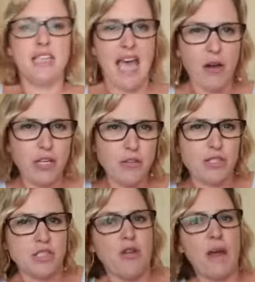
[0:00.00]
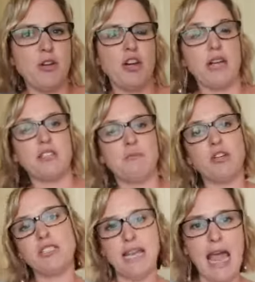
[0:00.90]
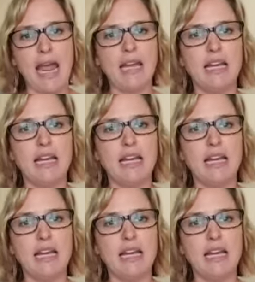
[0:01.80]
how do you describe your customer today?